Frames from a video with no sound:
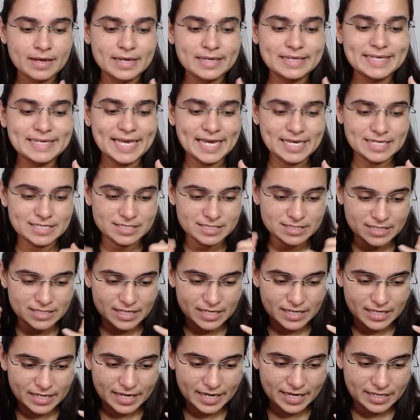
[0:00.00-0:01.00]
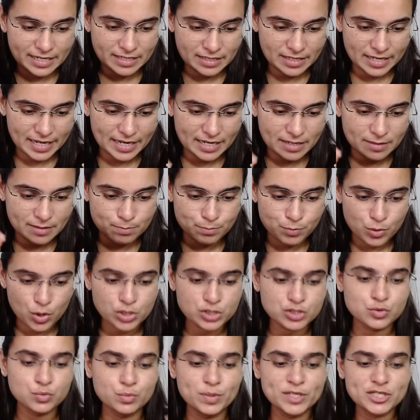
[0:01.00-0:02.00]
Yes. In
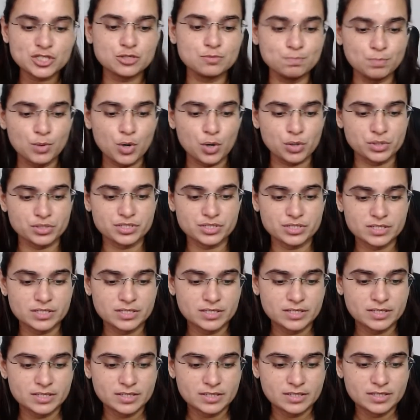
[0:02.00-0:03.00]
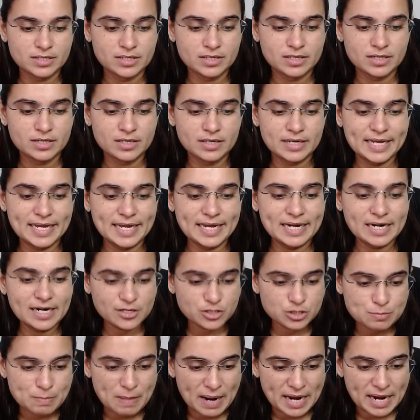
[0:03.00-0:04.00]
books, which books?
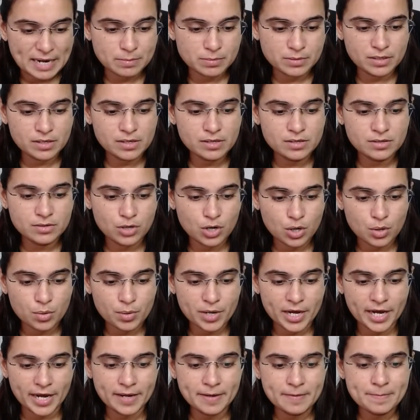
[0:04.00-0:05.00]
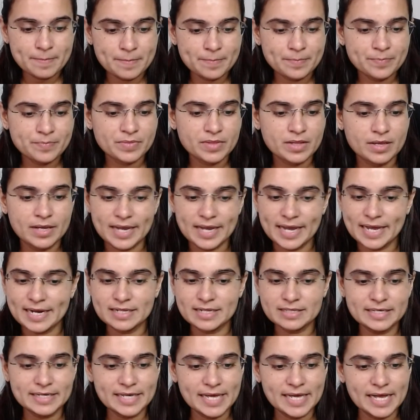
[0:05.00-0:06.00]
English Bible. Okay.
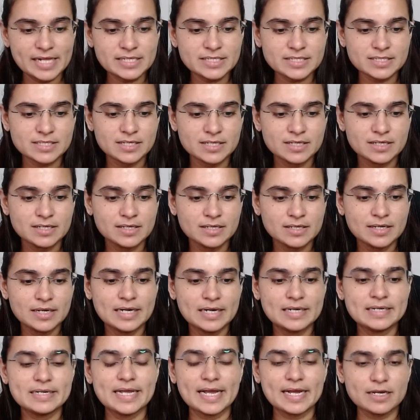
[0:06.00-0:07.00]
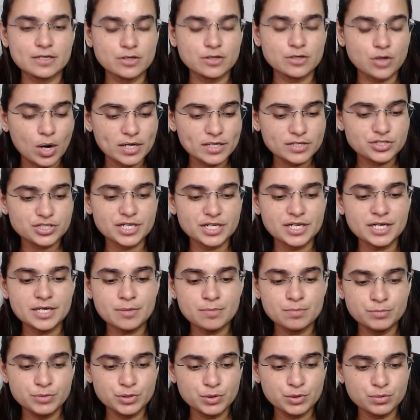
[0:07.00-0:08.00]
Anything else?
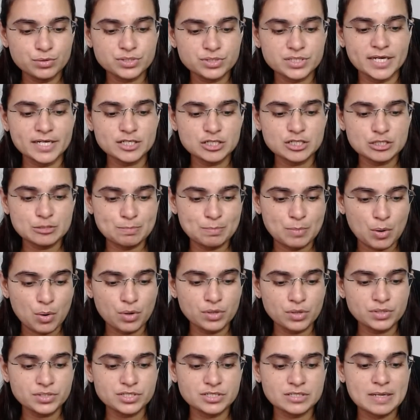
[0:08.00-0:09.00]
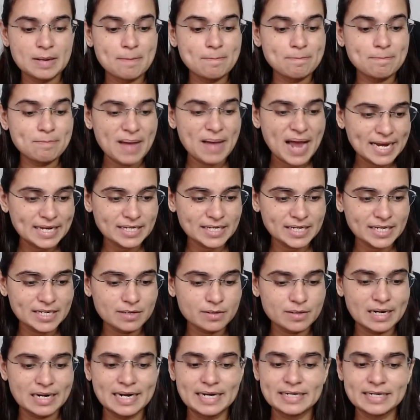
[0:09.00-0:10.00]
Technology, music, sports, banking
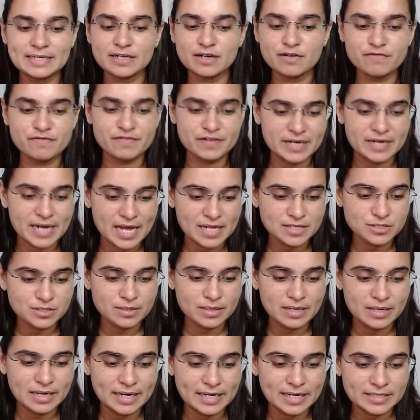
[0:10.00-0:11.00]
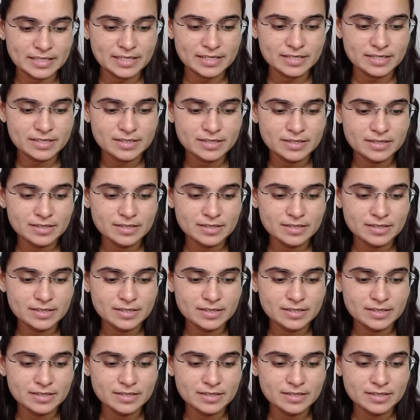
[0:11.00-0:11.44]
related, finance related.